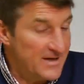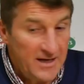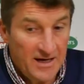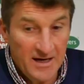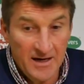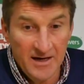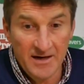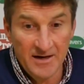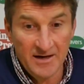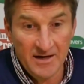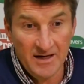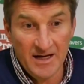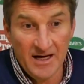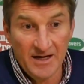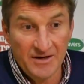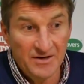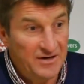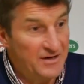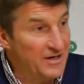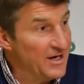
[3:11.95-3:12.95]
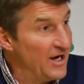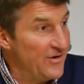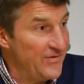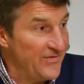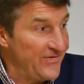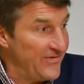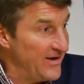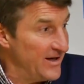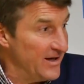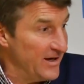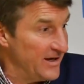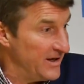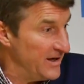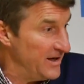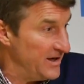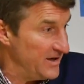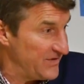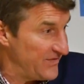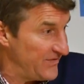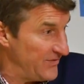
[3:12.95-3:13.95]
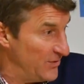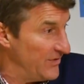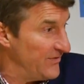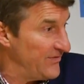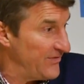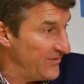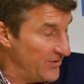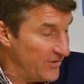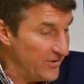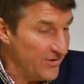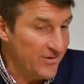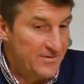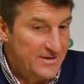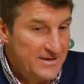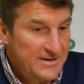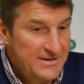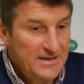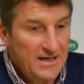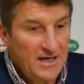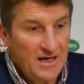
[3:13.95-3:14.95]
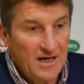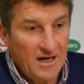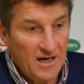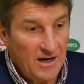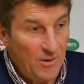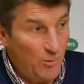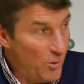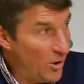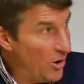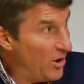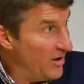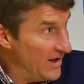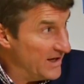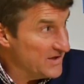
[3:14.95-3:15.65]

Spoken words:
and he had no feeling in his foot for a while.